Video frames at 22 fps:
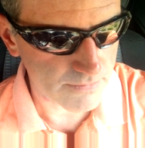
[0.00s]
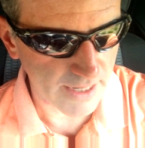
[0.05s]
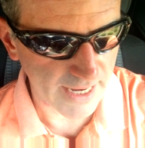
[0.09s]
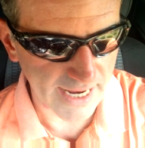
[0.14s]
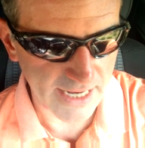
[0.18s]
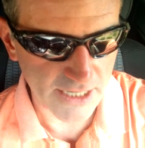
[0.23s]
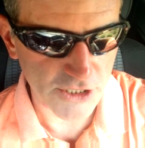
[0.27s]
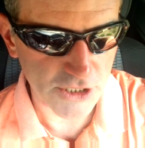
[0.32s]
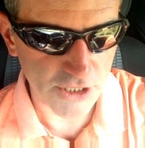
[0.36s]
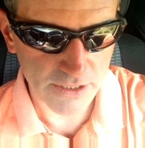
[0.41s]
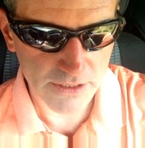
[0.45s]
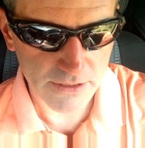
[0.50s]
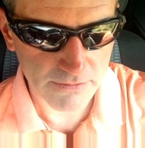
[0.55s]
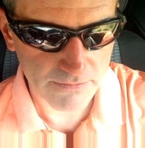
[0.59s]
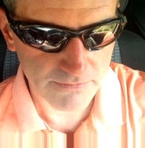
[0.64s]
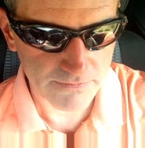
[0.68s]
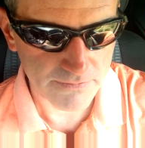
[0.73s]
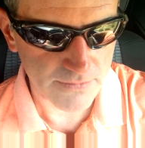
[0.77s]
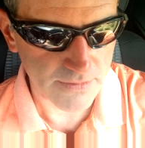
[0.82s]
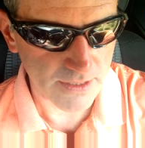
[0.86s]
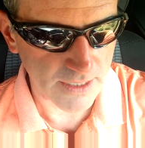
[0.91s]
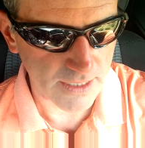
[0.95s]
agent
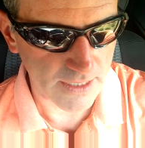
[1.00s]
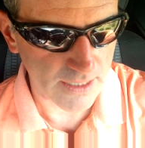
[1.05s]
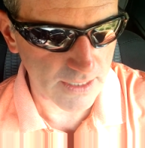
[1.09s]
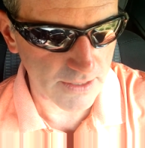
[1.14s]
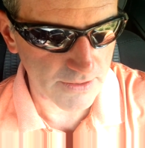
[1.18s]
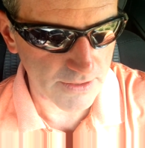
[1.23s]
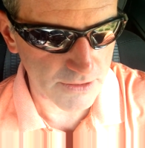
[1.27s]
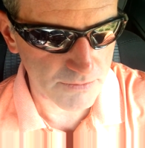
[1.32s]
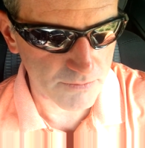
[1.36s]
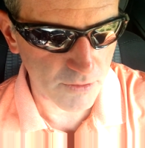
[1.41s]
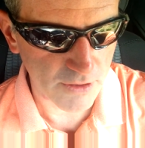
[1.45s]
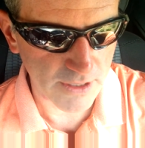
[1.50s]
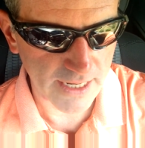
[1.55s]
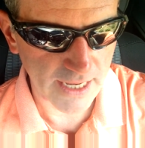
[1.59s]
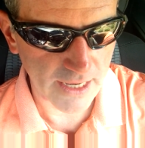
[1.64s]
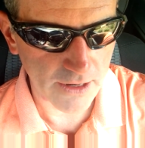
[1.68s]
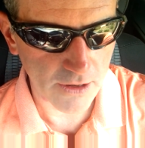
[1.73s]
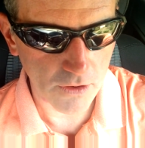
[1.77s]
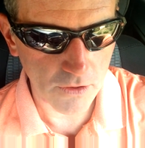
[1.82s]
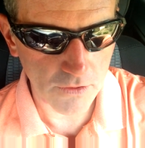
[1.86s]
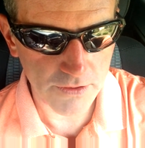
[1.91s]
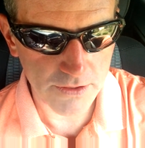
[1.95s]
that's putting
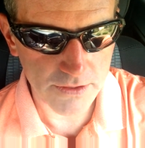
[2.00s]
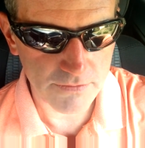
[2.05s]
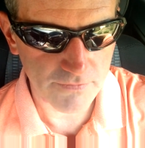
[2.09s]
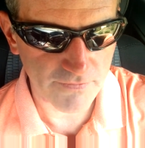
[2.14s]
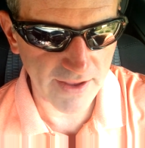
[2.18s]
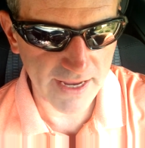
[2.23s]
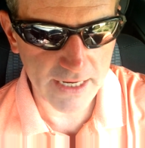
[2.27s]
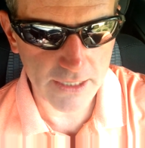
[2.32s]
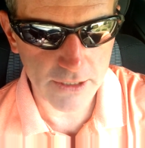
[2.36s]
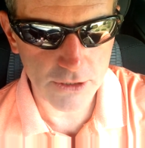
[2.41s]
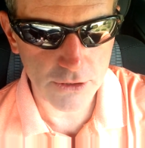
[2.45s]
out all this fake